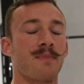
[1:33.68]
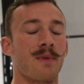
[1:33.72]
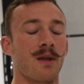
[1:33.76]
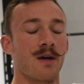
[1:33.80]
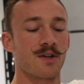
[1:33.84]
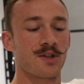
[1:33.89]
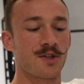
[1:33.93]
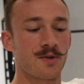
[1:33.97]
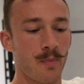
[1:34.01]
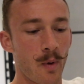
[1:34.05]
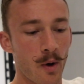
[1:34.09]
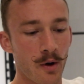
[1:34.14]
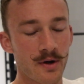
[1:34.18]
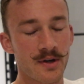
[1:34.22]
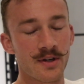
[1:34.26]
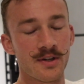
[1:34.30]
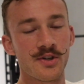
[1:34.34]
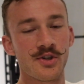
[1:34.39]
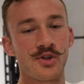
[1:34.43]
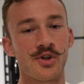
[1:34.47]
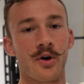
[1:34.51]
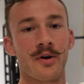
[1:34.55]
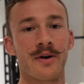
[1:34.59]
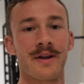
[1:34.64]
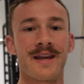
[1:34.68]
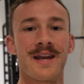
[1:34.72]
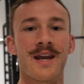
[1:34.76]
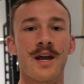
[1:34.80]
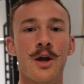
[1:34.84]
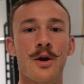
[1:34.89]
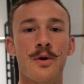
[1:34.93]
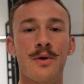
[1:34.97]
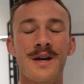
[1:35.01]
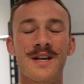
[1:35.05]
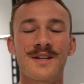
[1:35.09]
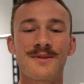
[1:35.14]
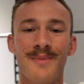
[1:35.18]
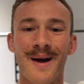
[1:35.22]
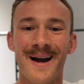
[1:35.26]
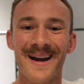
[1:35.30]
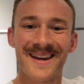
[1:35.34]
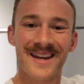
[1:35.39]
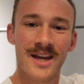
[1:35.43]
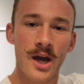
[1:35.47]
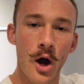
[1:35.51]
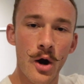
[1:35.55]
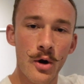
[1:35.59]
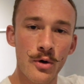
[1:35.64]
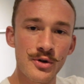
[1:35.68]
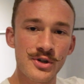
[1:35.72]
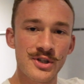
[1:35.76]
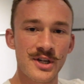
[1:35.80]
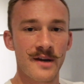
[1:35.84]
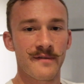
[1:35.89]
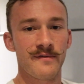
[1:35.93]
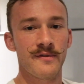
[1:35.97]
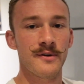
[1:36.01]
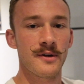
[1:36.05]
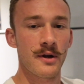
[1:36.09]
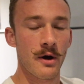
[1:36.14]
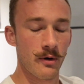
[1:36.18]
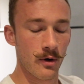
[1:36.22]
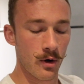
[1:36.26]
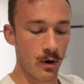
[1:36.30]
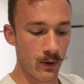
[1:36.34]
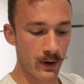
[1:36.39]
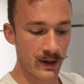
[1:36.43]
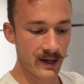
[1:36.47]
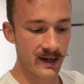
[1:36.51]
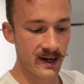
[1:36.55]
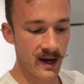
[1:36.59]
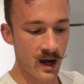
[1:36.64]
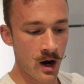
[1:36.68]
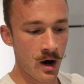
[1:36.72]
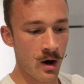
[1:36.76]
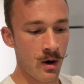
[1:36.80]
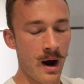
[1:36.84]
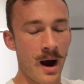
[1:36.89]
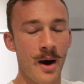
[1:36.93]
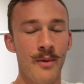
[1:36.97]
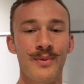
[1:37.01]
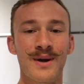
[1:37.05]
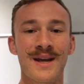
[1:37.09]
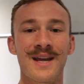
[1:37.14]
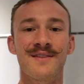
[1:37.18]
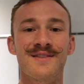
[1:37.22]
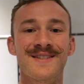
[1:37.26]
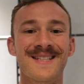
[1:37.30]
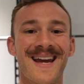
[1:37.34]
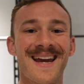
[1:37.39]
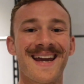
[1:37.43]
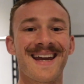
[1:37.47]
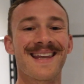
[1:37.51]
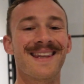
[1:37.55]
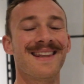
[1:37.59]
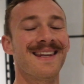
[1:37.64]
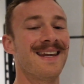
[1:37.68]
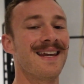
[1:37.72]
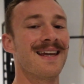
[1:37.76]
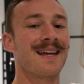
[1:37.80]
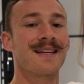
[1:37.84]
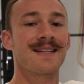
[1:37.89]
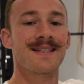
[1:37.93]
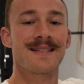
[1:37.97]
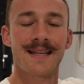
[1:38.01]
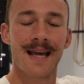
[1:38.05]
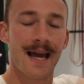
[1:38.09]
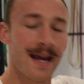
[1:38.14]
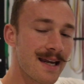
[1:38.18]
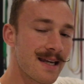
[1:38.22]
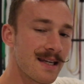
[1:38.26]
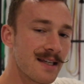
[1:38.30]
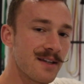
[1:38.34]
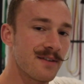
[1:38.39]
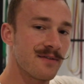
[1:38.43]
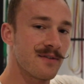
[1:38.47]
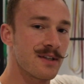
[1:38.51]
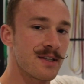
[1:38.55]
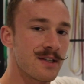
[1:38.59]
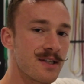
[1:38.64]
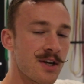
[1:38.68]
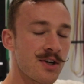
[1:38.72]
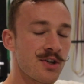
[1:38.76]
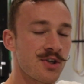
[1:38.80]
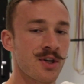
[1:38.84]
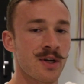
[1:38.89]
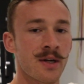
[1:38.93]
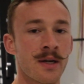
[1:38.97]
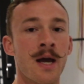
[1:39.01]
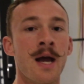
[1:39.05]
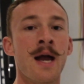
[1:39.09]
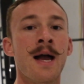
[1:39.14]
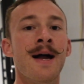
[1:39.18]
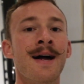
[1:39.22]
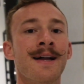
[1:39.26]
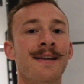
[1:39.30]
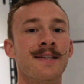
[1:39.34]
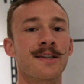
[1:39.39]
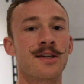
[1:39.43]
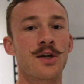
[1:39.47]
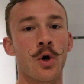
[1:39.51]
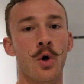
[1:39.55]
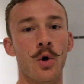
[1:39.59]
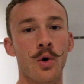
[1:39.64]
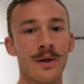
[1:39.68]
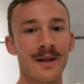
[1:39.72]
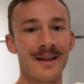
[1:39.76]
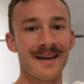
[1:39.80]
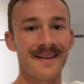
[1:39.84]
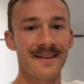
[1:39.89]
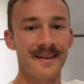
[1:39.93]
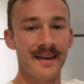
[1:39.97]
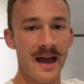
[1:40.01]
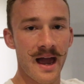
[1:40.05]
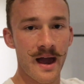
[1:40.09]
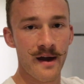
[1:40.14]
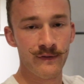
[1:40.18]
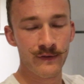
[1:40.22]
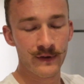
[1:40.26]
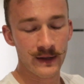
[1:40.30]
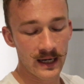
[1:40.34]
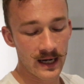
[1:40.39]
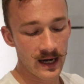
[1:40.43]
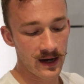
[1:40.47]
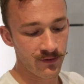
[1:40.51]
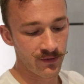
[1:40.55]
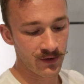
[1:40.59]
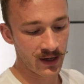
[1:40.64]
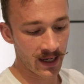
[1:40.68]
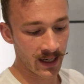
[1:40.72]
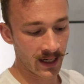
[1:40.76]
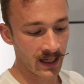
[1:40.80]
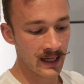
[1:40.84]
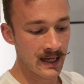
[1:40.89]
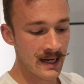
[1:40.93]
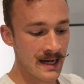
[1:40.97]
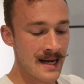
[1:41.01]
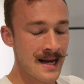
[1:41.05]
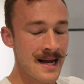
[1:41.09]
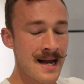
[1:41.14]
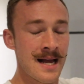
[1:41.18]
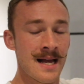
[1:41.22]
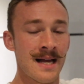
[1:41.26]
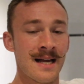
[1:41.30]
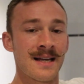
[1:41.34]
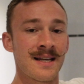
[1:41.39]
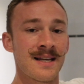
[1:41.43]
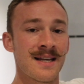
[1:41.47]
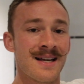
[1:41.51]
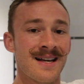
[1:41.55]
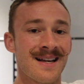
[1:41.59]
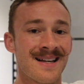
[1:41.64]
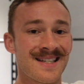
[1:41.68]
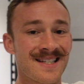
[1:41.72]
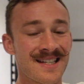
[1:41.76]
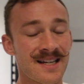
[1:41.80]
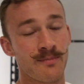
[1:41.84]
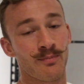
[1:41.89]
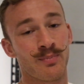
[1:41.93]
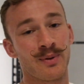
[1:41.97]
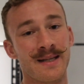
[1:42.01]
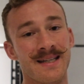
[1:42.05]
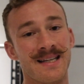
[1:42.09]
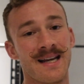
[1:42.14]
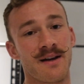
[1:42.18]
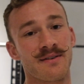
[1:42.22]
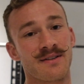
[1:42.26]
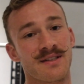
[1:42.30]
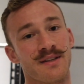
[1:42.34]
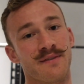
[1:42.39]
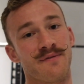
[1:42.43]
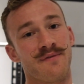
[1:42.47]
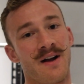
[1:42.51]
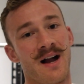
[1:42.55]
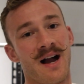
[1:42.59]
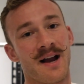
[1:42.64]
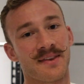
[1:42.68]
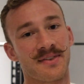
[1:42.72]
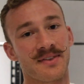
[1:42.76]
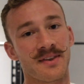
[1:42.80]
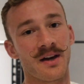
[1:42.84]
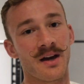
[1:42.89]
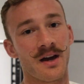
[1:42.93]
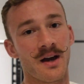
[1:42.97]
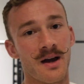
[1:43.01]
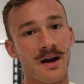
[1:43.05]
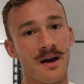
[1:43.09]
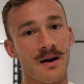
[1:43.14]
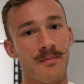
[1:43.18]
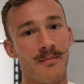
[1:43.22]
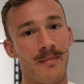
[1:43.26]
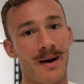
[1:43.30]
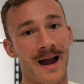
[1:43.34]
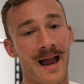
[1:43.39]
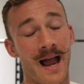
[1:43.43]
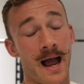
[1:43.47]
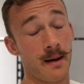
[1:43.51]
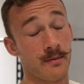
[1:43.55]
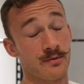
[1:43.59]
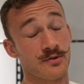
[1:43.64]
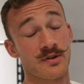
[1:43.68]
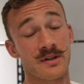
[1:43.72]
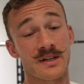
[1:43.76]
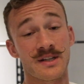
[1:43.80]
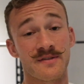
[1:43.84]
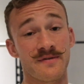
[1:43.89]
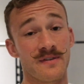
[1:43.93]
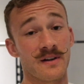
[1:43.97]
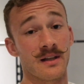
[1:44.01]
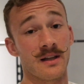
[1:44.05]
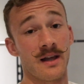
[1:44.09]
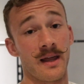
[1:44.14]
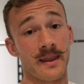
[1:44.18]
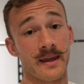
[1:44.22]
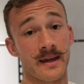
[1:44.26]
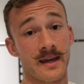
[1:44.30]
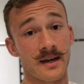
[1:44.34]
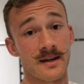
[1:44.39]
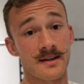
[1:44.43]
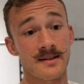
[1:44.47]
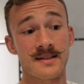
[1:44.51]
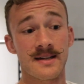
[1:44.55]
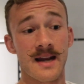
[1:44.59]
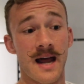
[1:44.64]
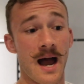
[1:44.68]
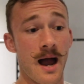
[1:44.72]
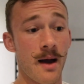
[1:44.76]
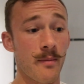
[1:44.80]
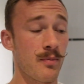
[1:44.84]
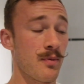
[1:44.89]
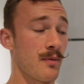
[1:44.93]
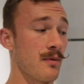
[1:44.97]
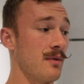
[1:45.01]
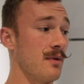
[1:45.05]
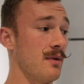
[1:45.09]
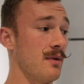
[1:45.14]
Spoken to Johnny, who is my coach, if you don't already know, and we have taken the executive decision to call it there for the evening. Simply down to the fact that my hamstrings feel like they're going to snap.